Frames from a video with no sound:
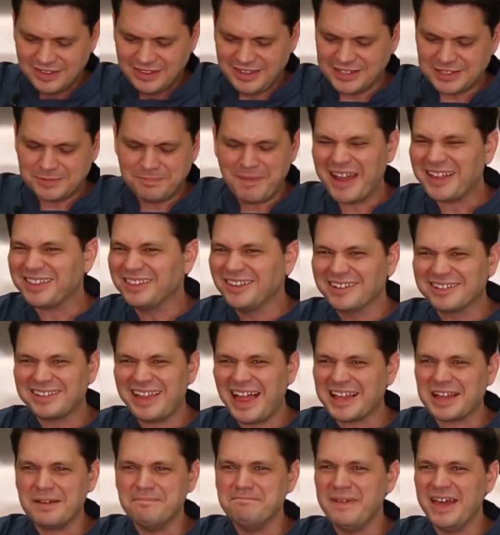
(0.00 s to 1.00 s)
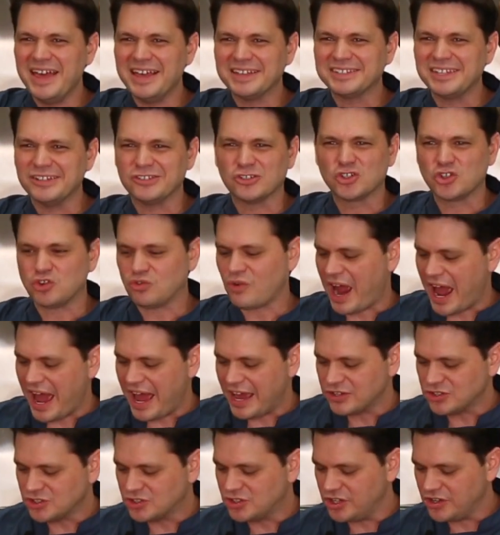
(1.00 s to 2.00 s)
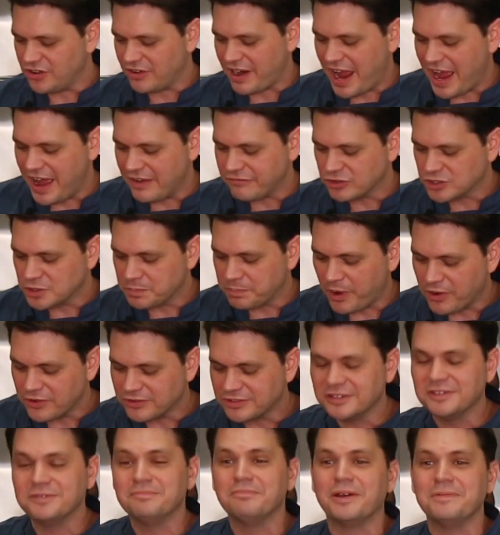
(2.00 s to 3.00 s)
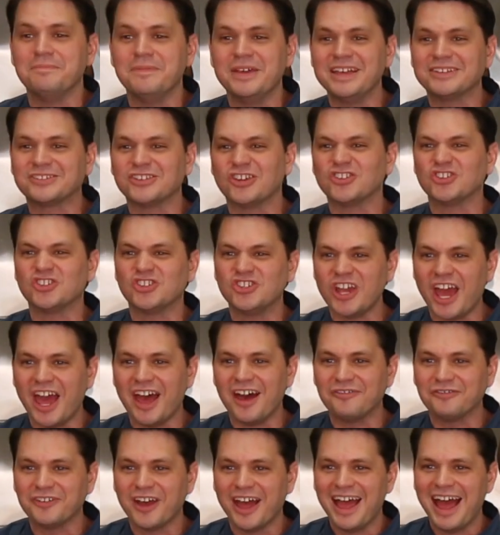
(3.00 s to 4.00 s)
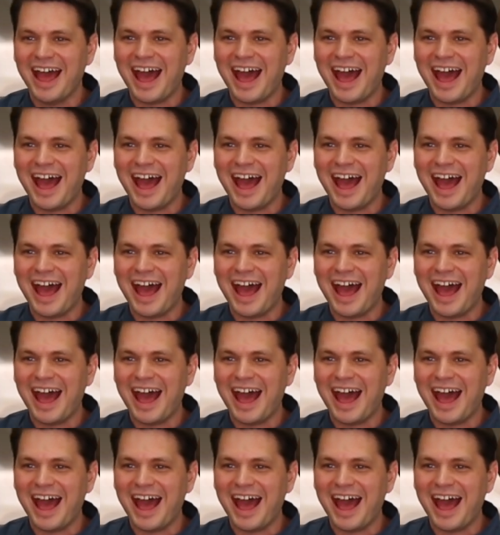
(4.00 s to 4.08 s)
This might look like a mess and trash to your average person, but me as a chef,